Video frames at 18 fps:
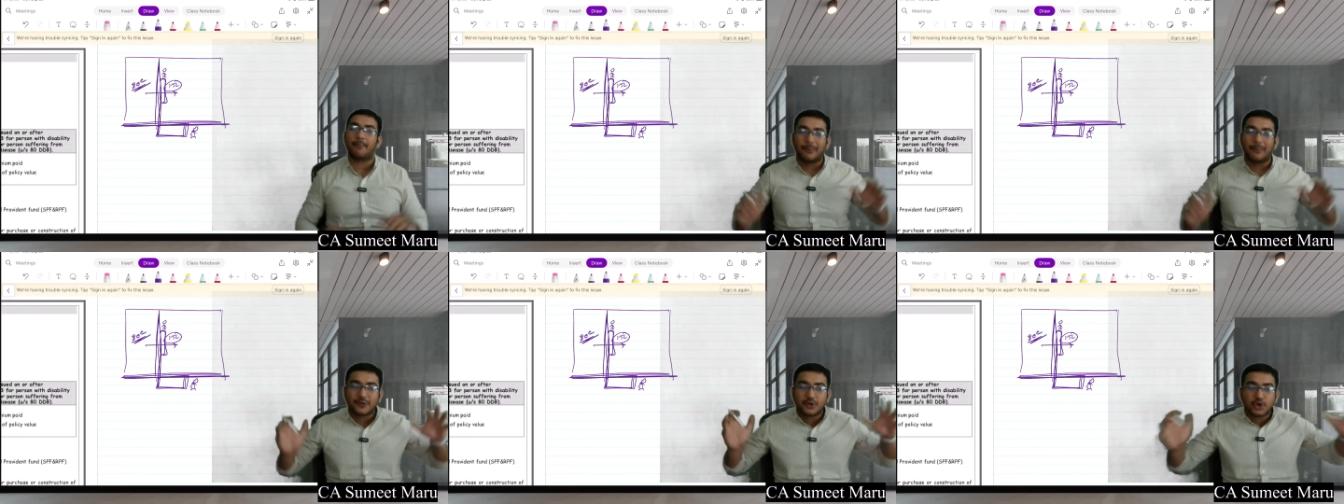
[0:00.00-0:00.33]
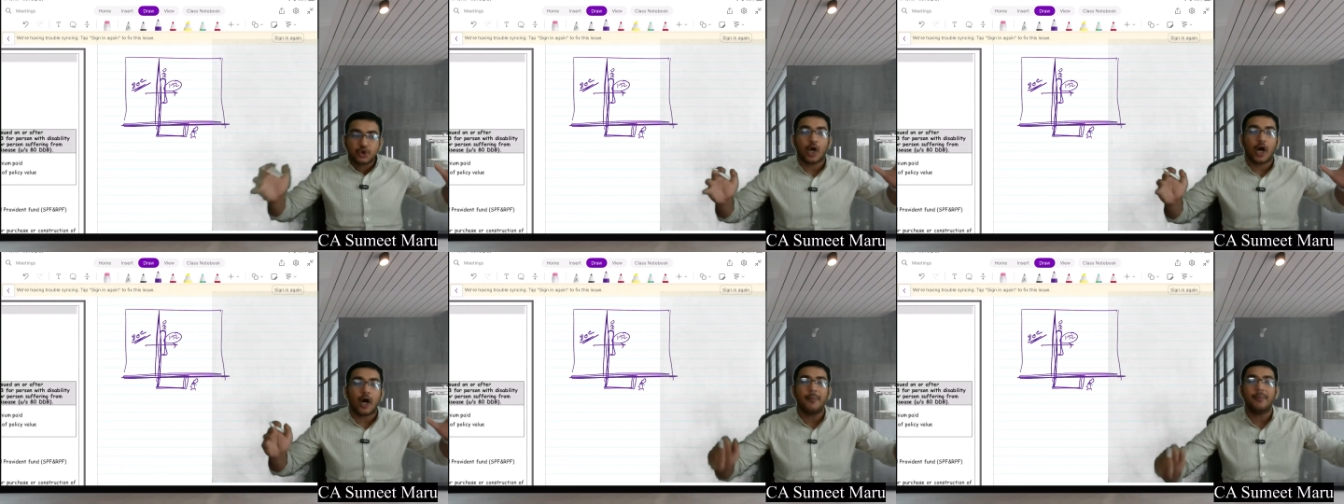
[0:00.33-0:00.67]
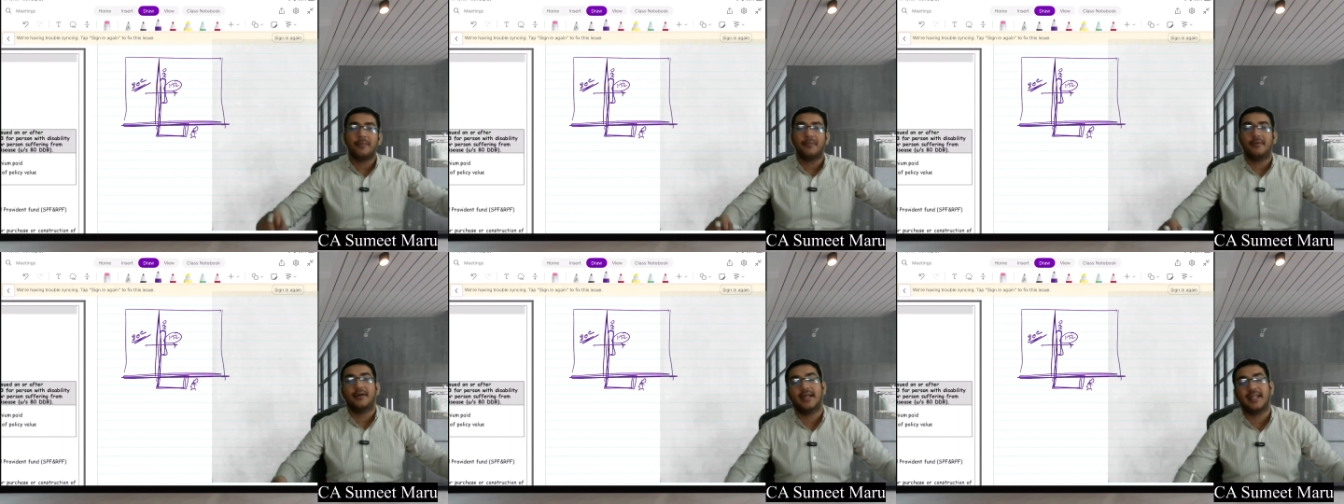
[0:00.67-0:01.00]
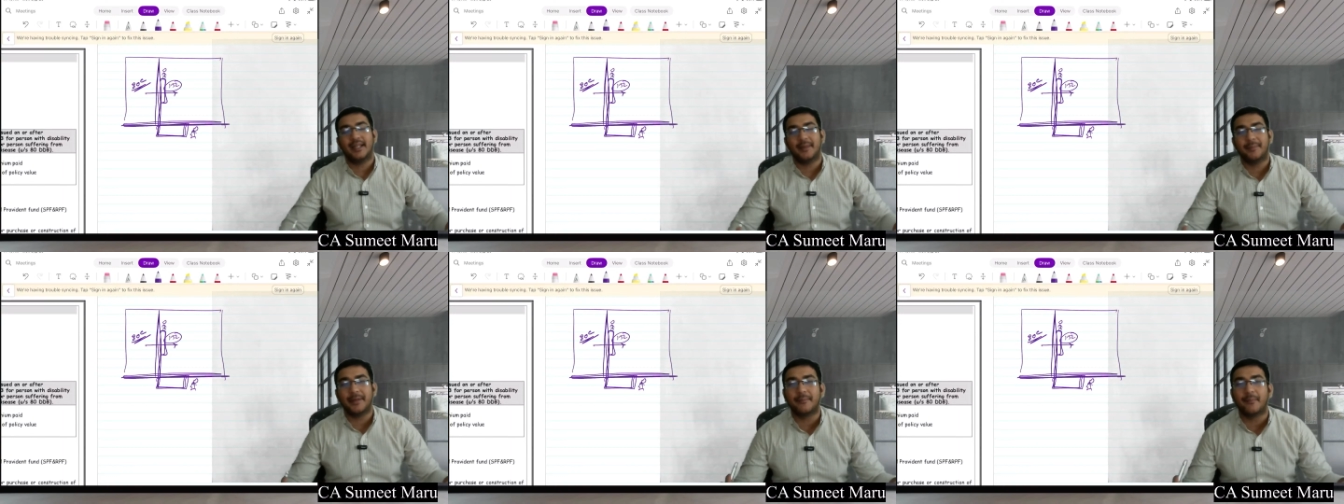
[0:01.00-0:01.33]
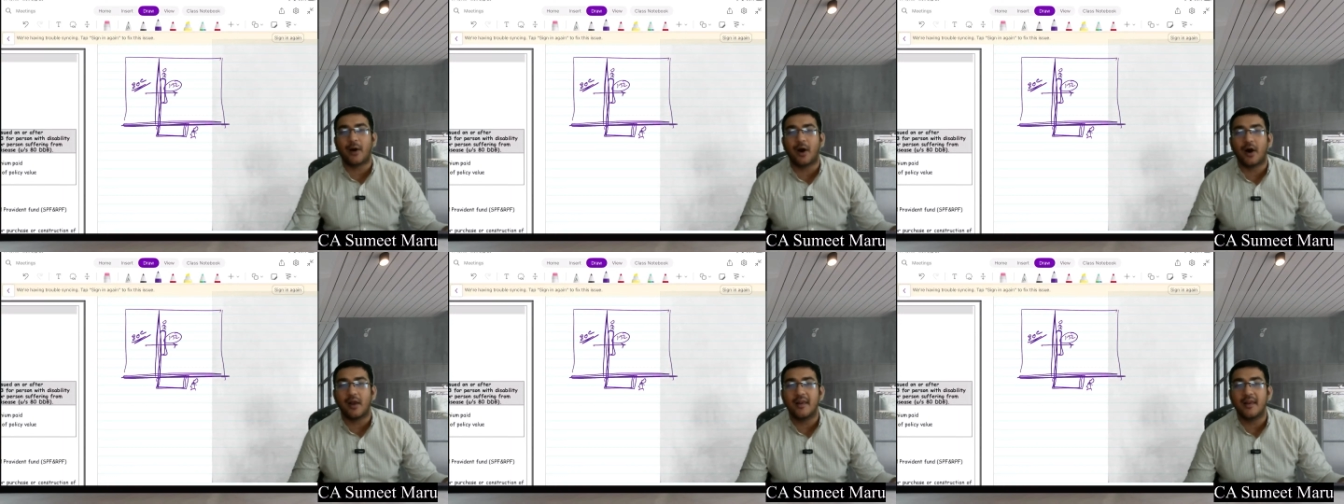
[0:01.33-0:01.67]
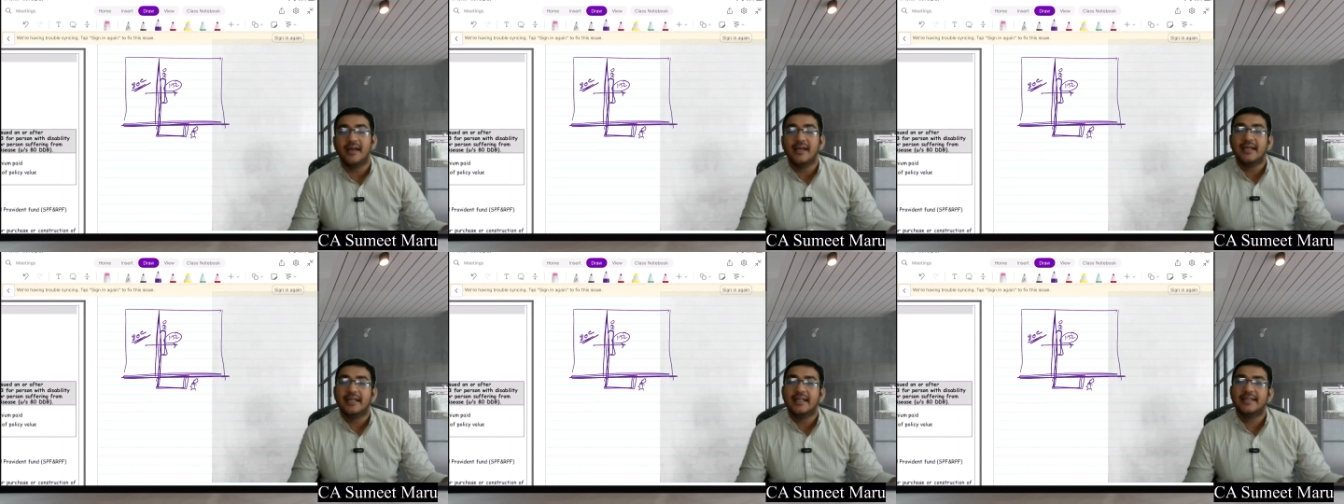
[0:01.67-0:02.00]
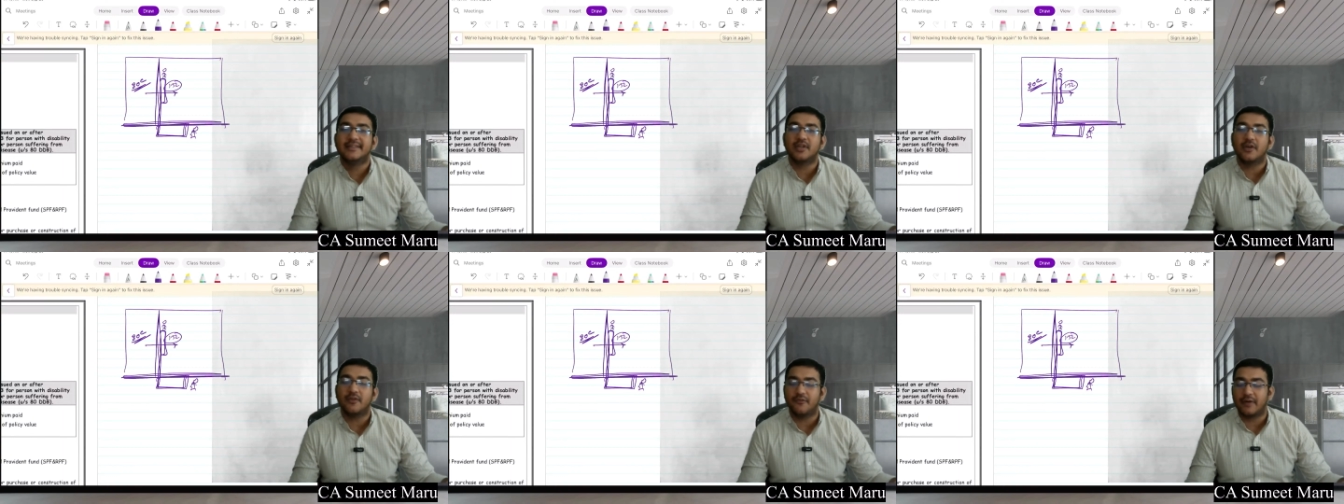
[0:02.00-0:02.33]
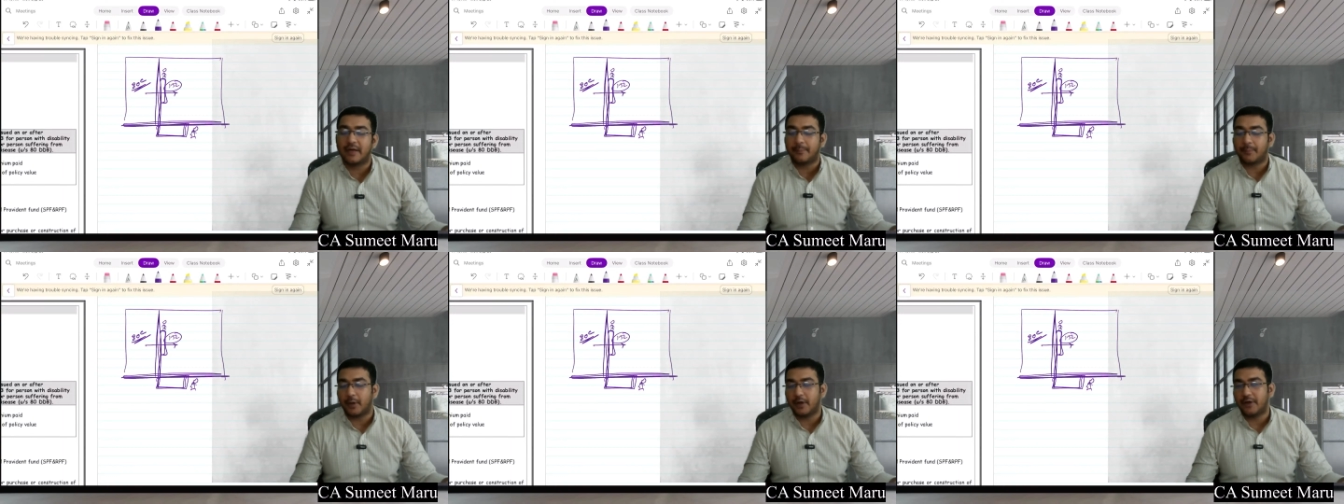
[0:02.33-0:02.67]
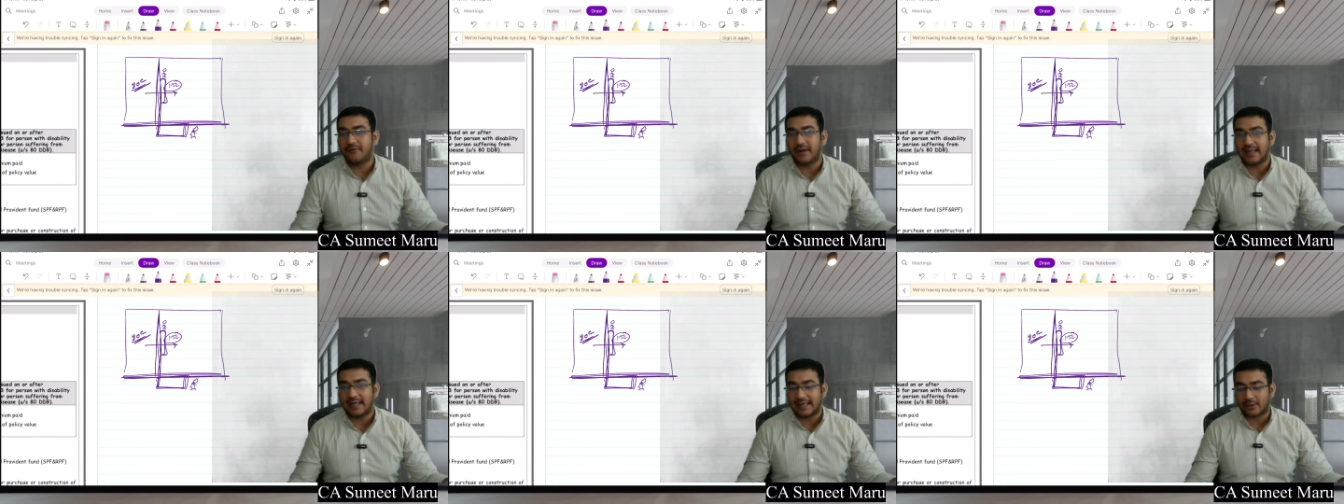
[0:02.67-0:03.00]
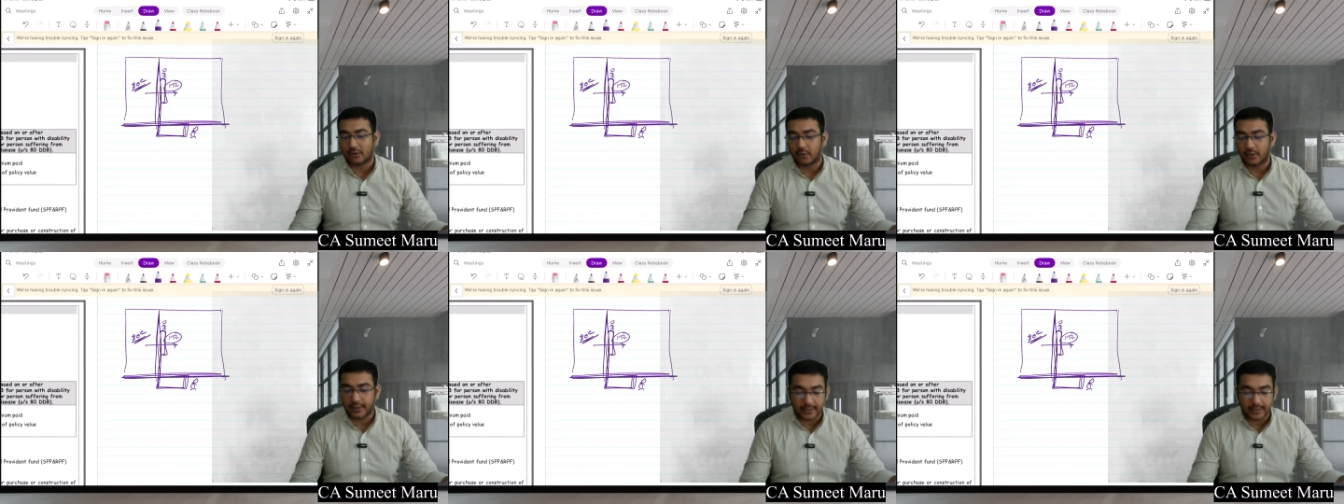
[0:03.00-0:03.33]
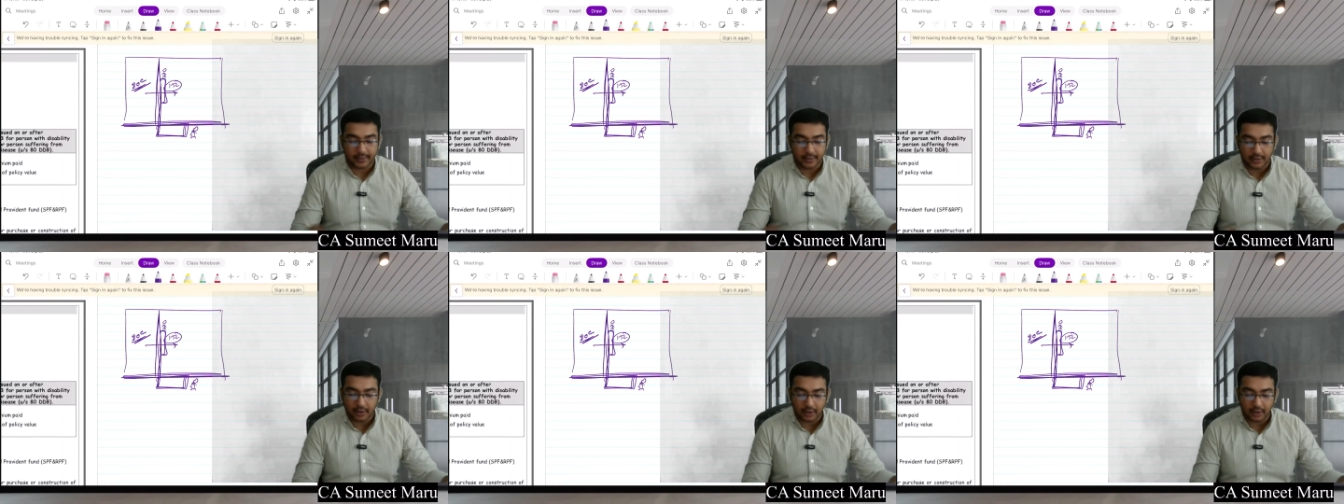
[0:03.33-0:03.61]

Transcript: shop in a big mall is of 1.5 lakh only.